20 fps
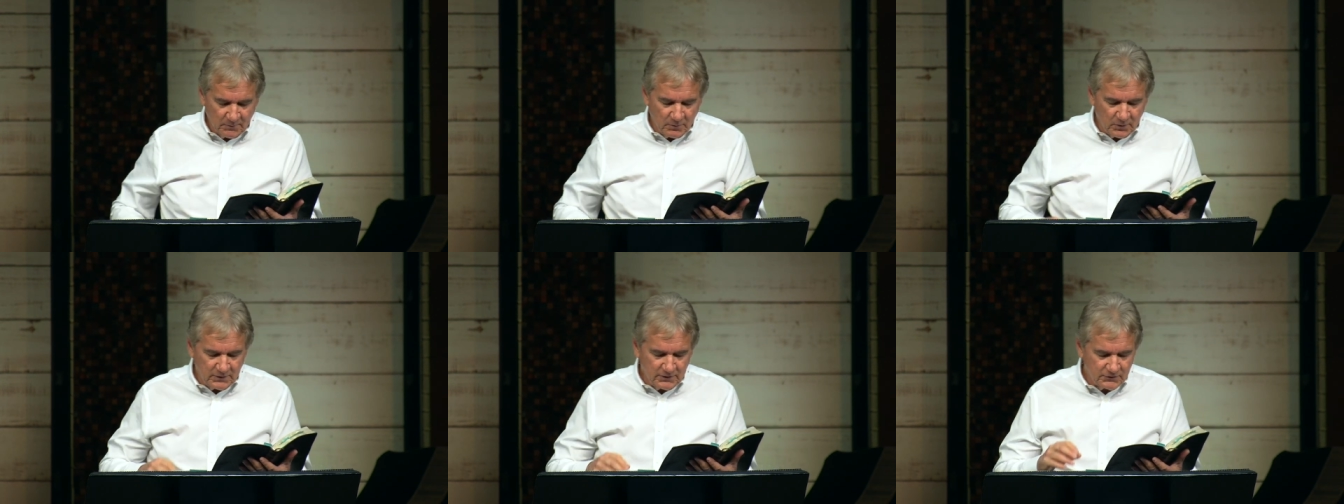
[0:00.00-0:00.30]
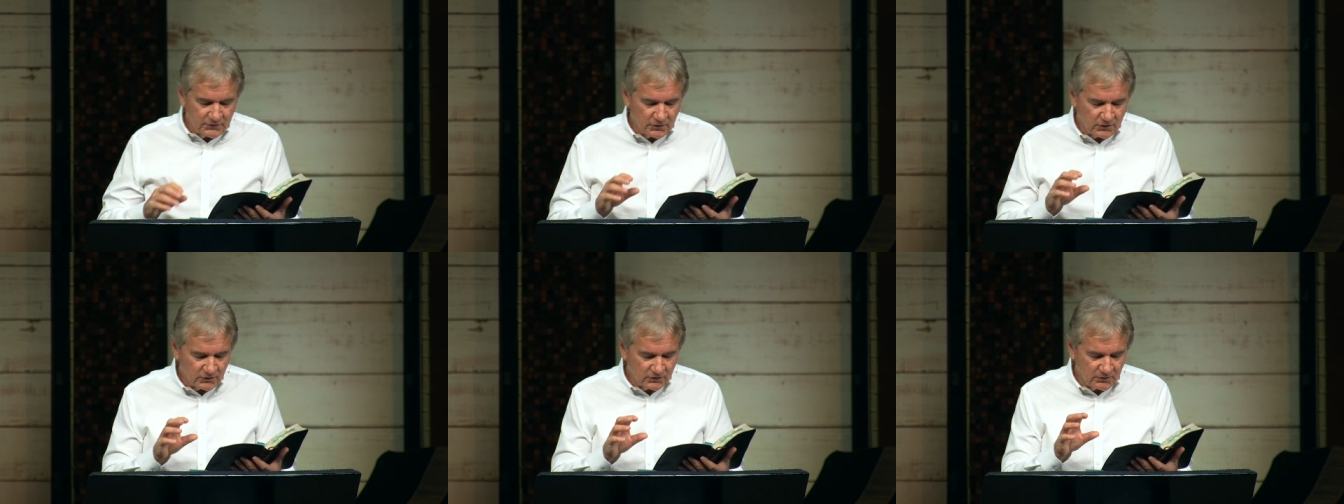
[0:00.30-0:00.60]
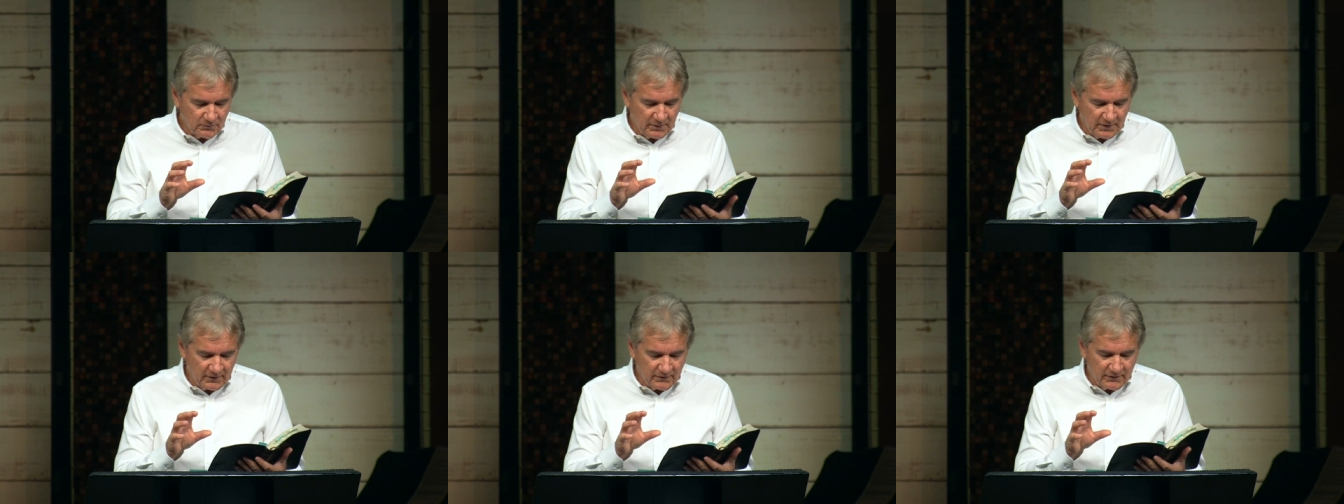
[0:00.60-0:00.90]
but he
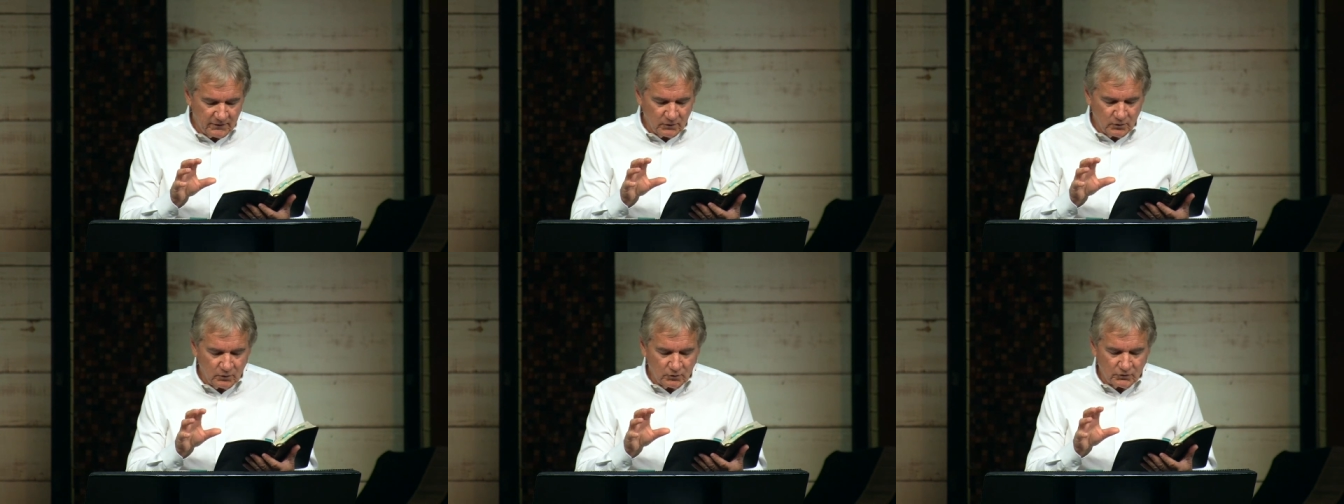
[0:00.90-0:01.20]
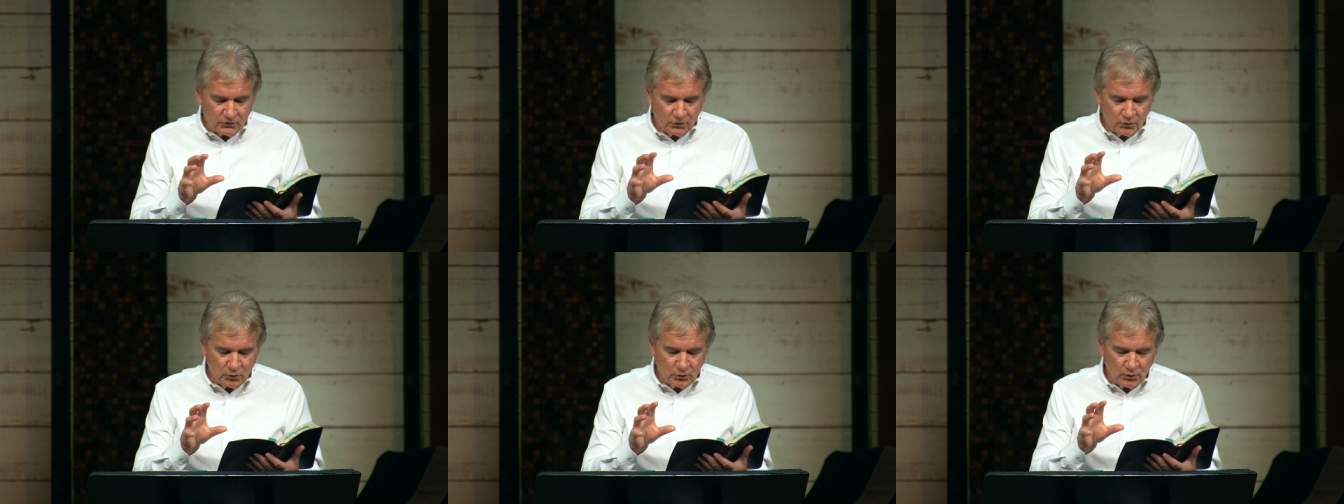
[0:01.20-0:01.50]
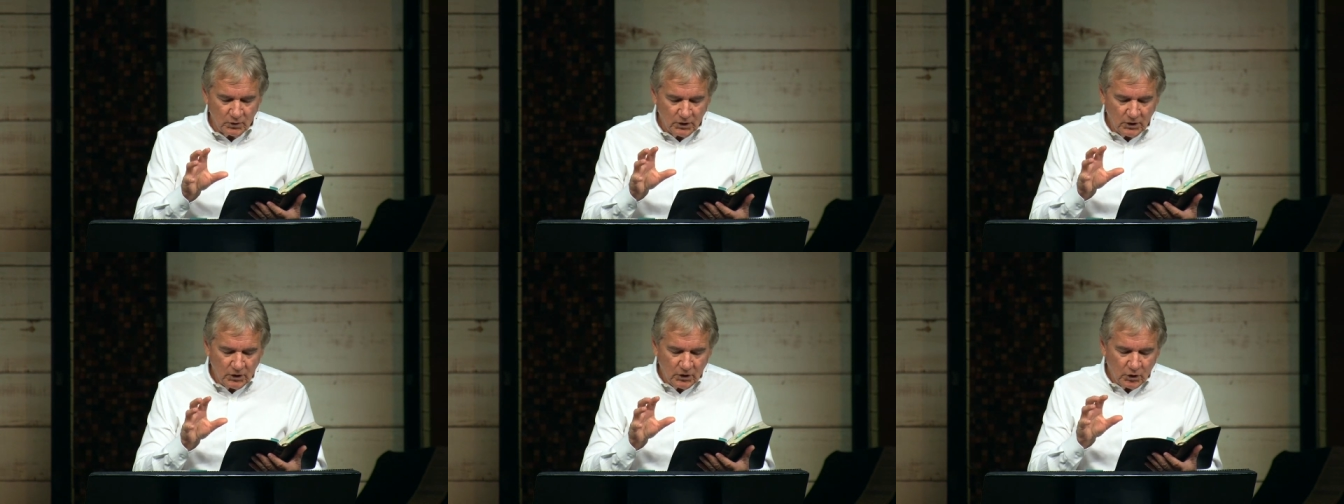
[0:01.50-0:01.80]
talks about those
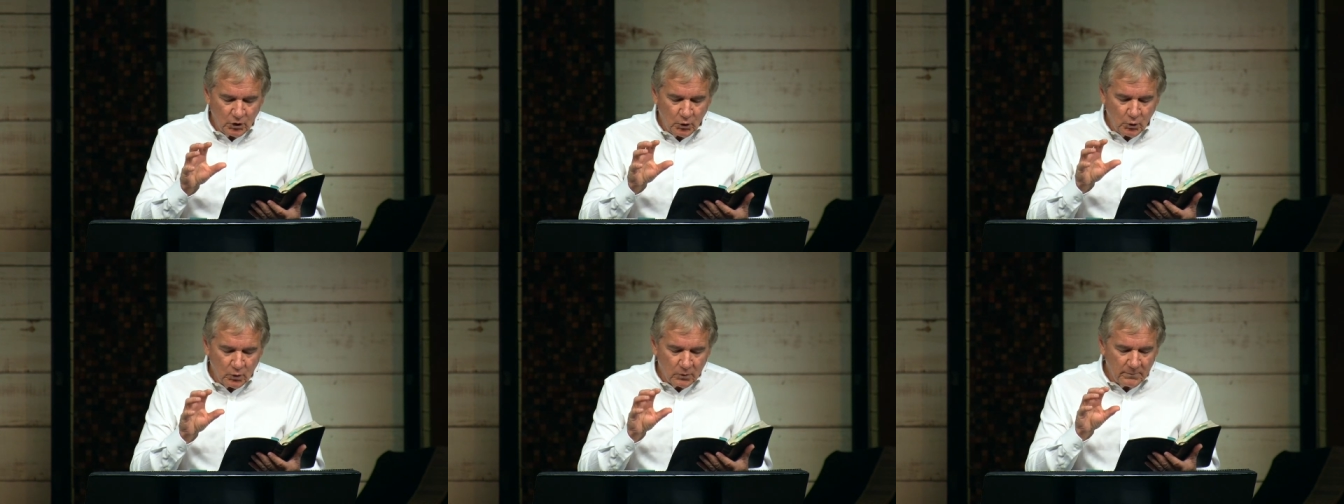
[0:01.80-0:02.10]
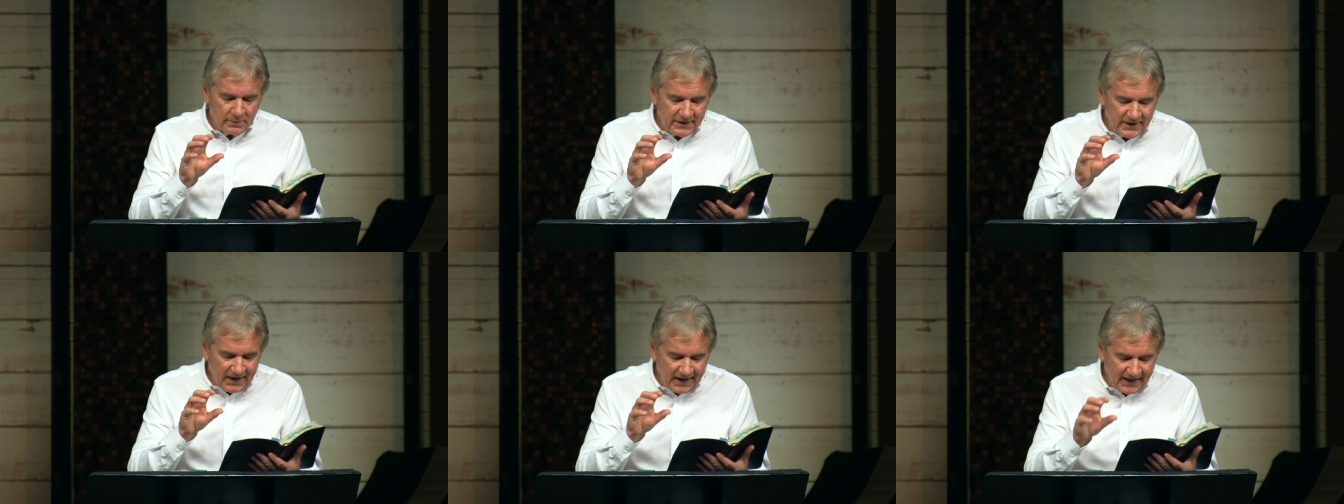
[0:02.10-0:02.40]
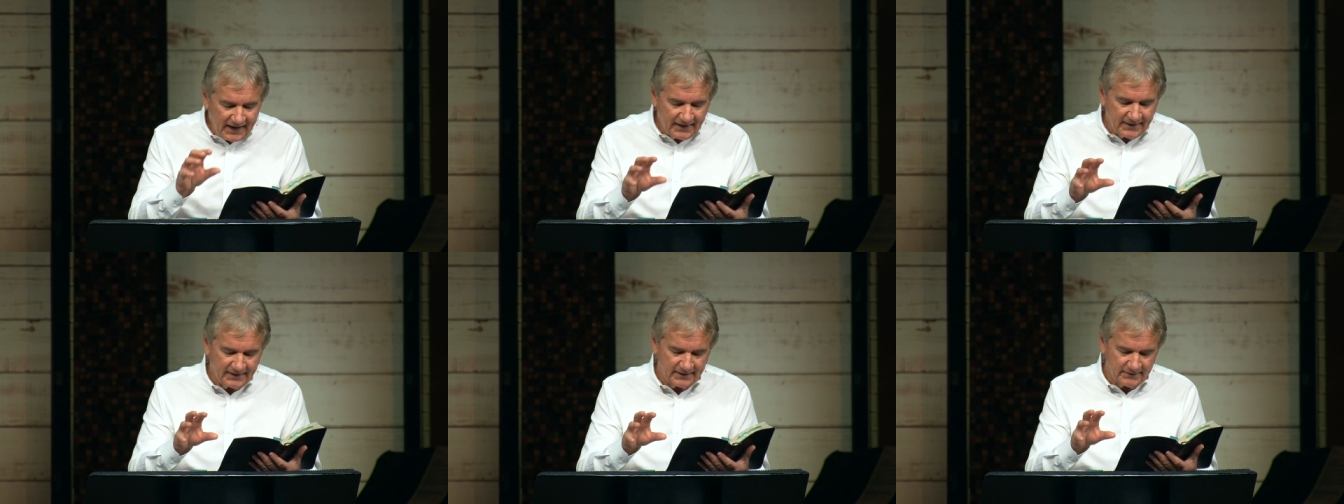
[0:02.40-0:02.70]
who, who were
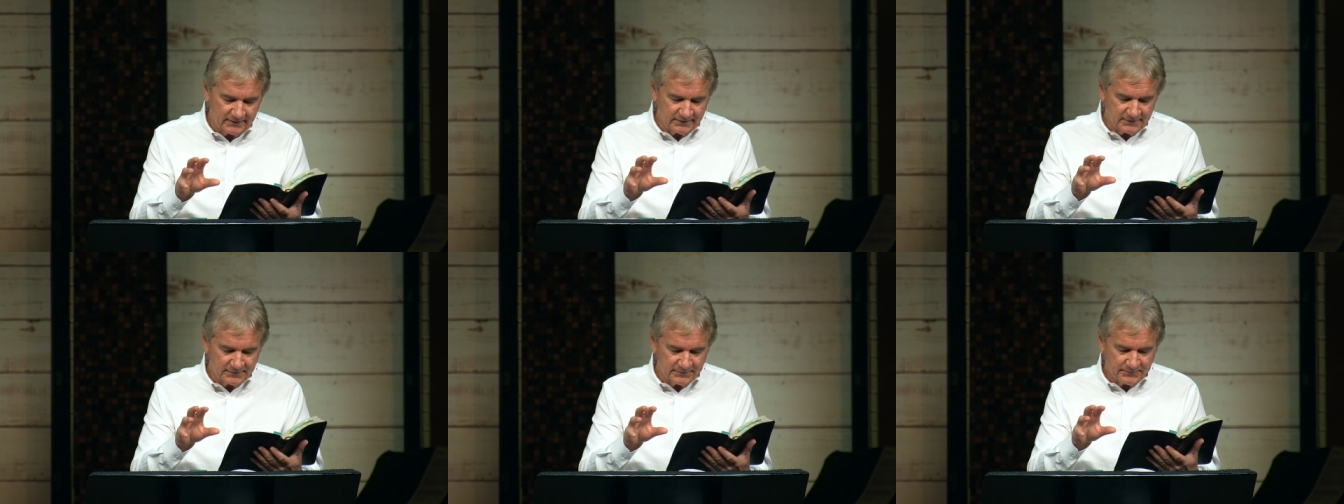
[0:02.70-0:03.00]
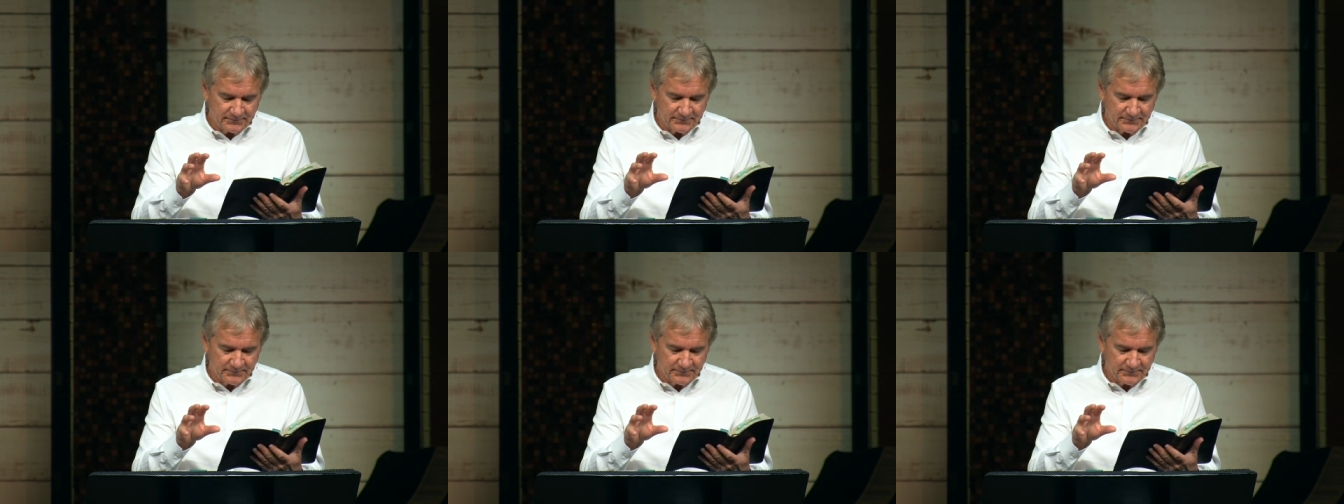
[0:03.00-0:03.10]
beheaded,